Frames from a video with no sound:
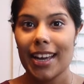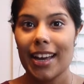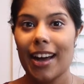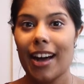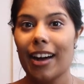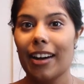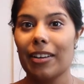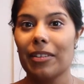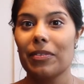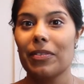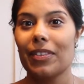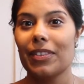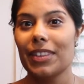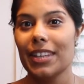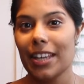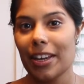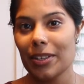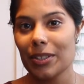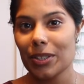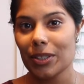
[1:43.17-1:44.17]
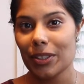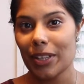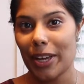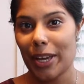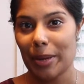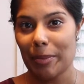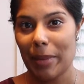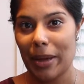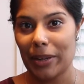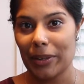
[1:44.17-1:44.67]
of the
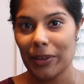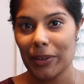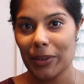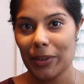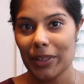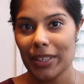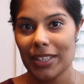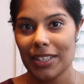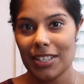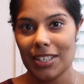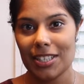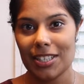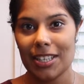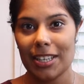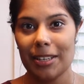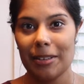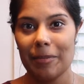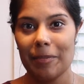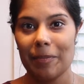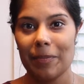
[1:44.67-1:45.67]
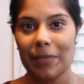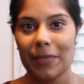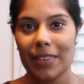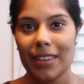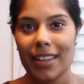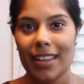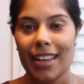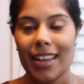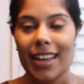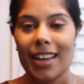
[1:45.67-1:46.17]
underlying medical
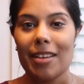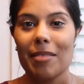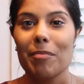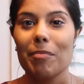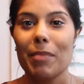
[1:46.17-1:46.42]
condition.